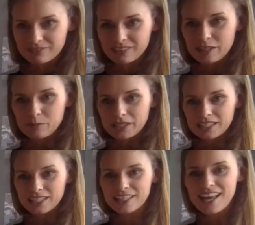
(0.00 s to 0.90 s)
And then my
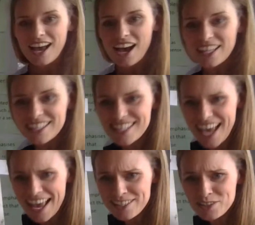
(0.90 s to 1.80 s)
key.
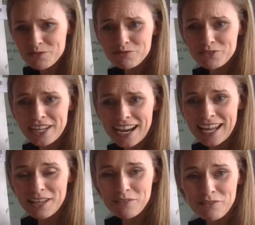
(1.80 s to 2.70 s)
Yes,
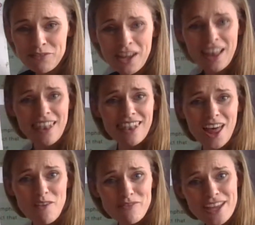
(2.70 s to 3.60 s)
Rafe.
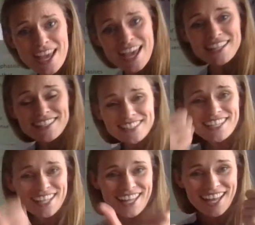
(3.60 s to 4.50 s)
Love it.
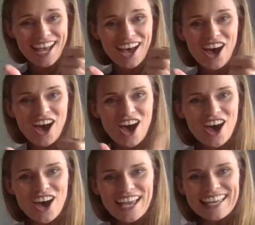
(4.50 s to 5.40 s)

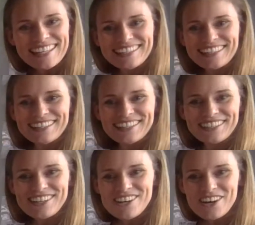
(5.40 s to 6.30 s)
Hi.
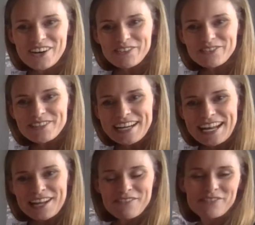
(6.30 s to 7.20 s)
Oh,
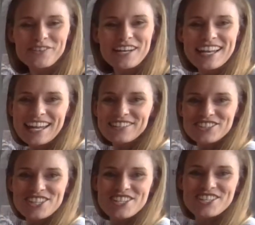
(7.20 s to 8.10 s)
Rafe. What a
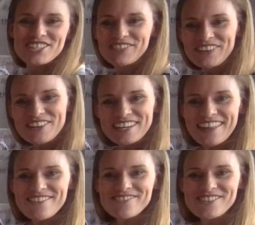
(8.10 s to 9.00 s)
legend. We've got
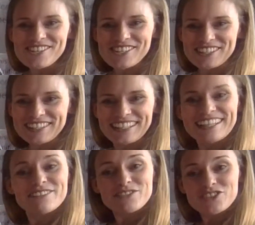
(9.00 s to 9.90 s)
another one.
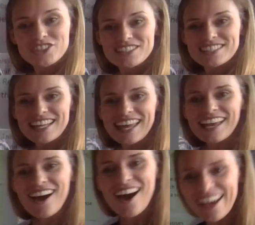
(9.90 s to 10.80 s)
It's just
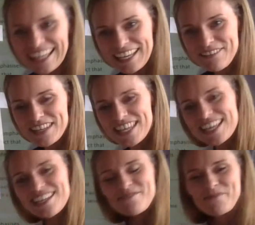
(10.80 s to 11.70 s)
saying, hi,
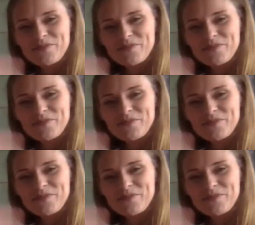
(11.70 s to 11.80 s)
Evie.